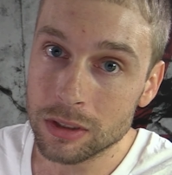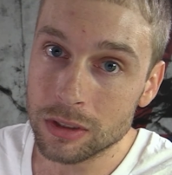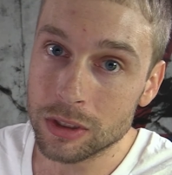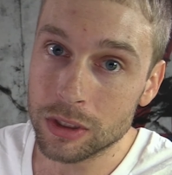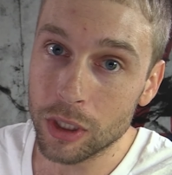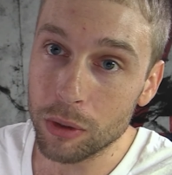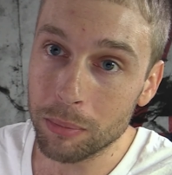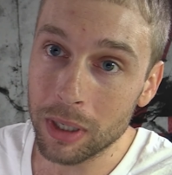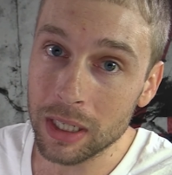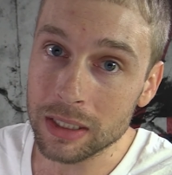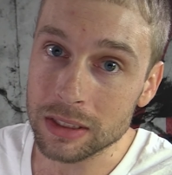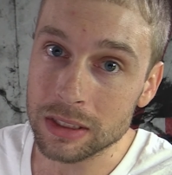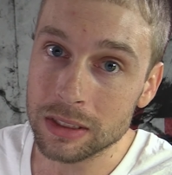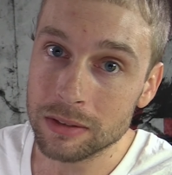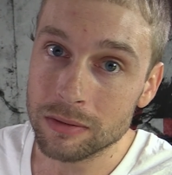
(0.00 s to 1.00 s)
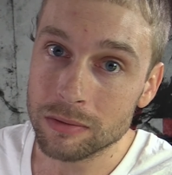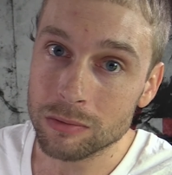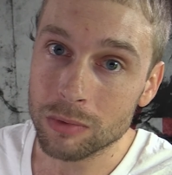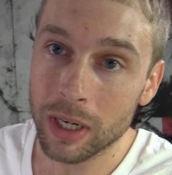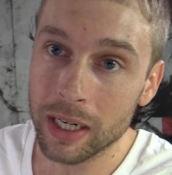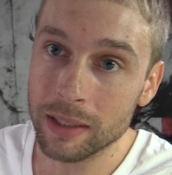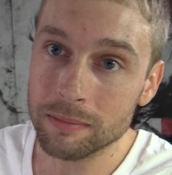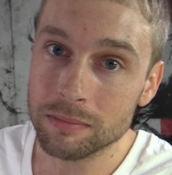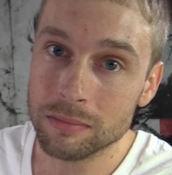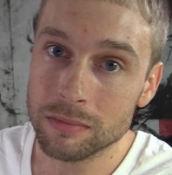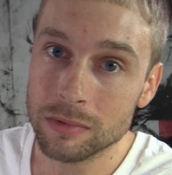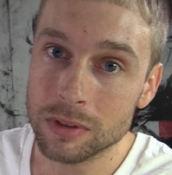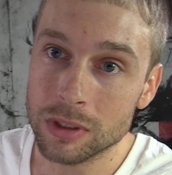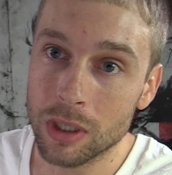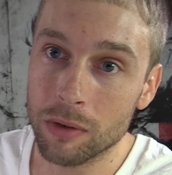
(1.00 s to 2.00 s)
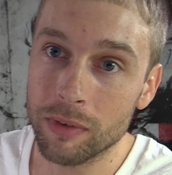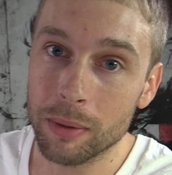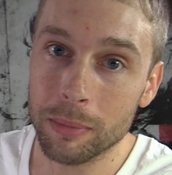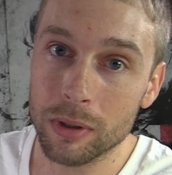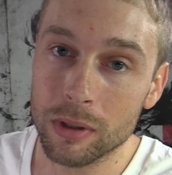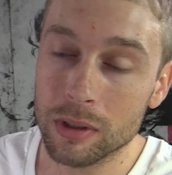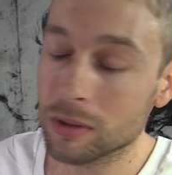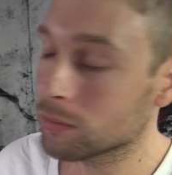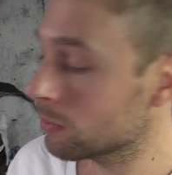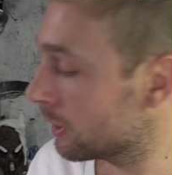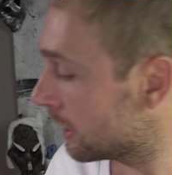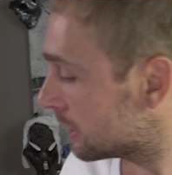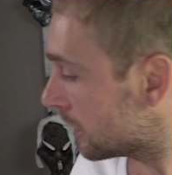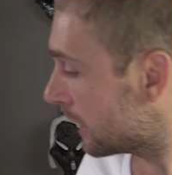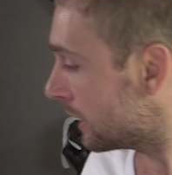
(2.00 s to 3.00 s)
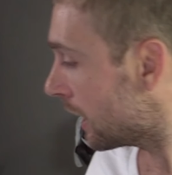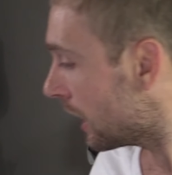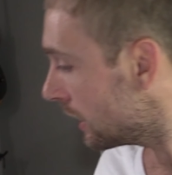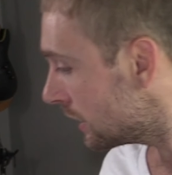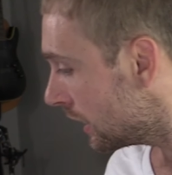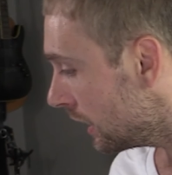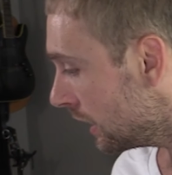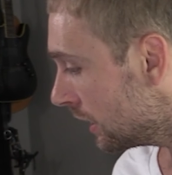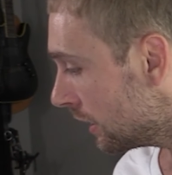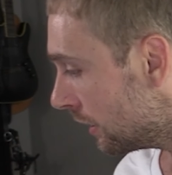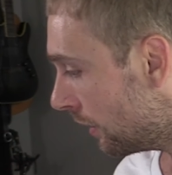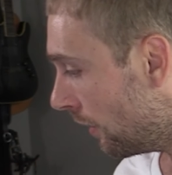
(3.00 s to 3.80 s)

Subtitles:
2 months, right? November, what did I say, 19th?